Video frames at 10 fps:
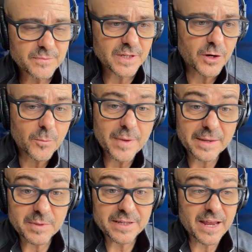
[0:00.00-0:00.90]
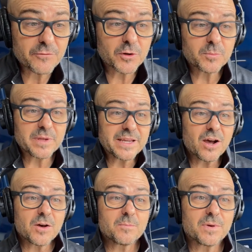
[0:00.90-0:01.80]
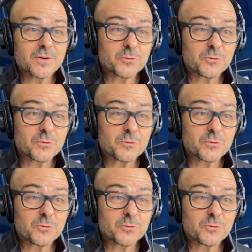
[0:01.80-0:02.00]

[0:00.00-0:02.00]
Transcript: maybe never become